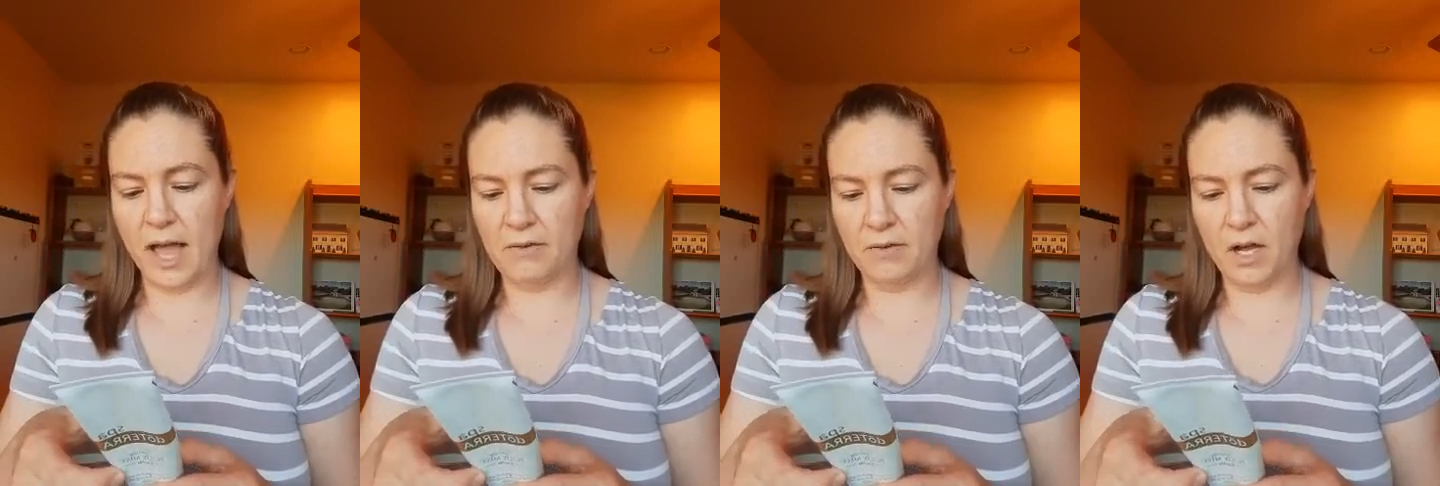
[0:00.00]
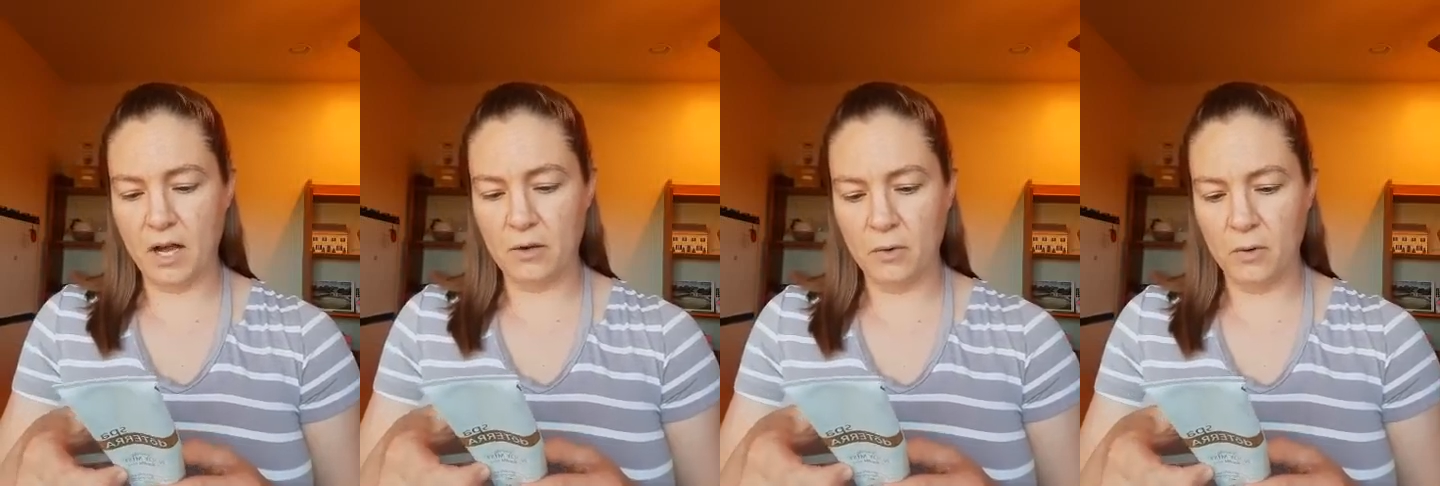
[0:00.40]

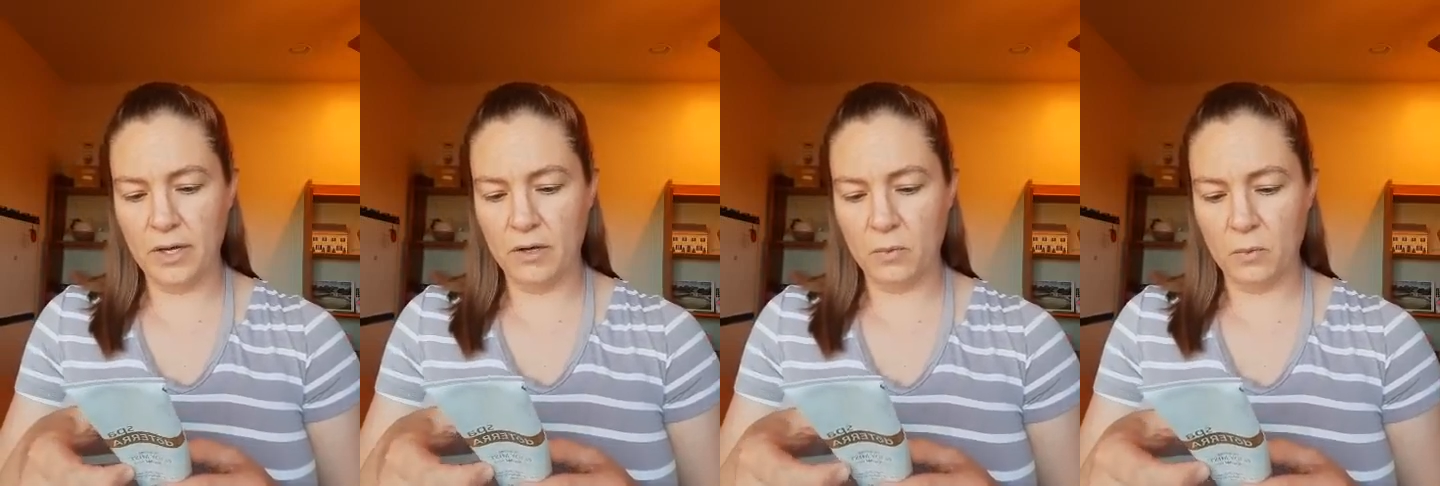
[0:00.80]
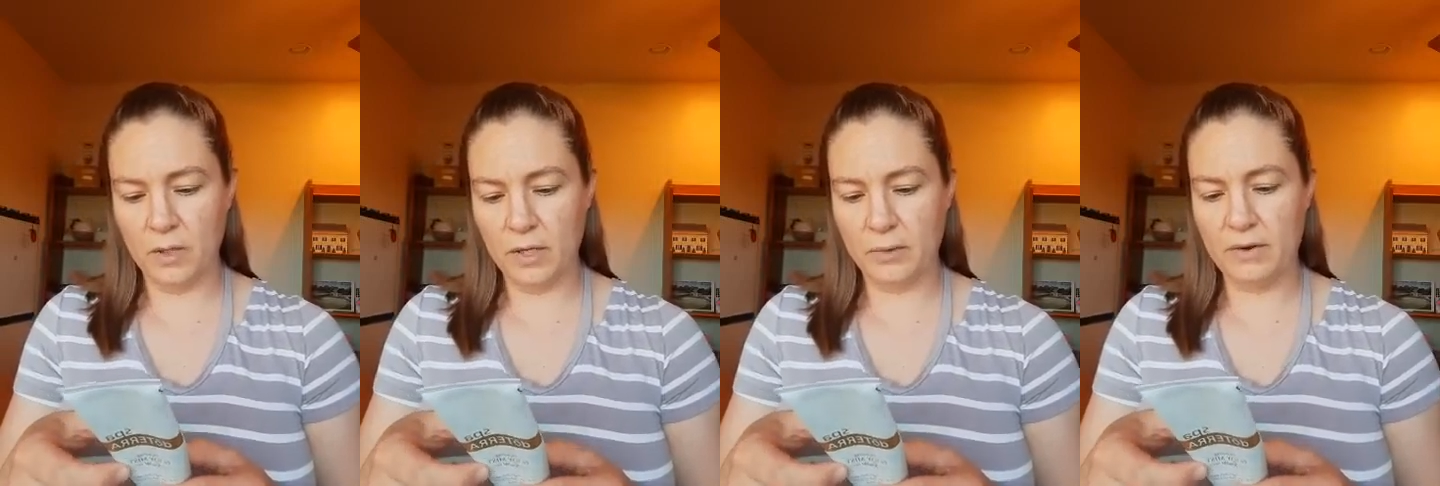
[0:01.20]
Avocado oil,
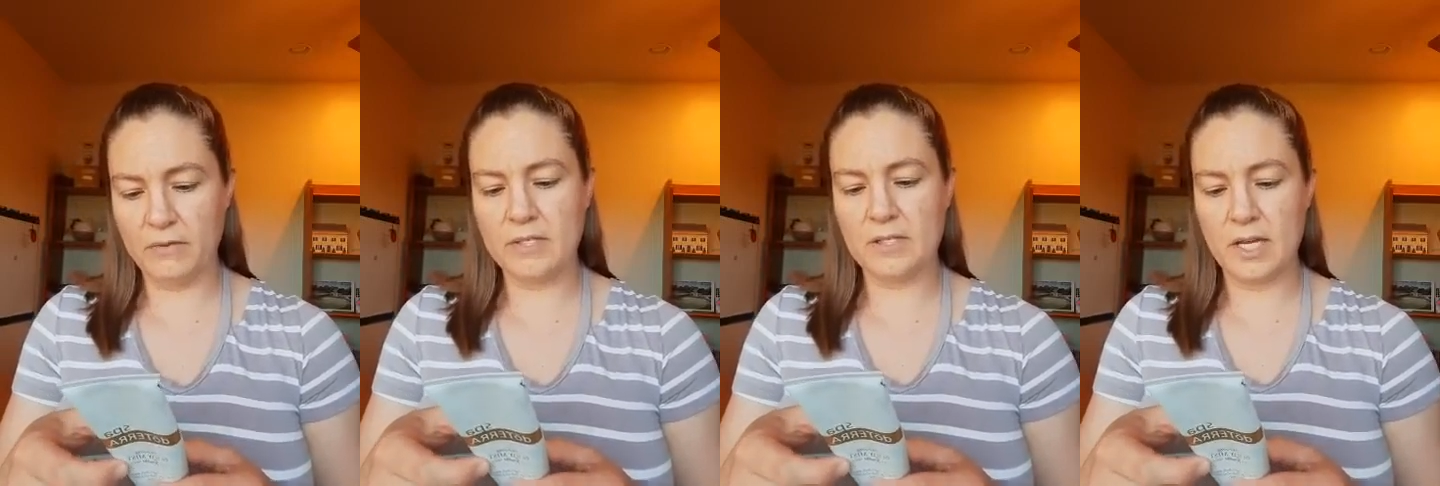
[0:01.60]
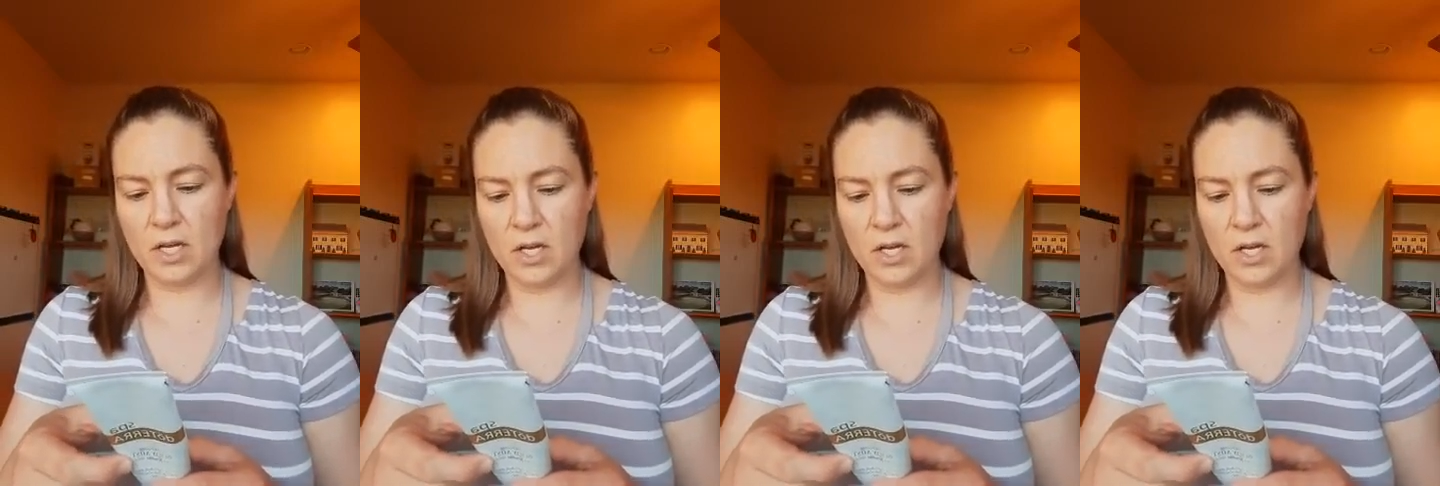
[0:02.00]
really great for the skin.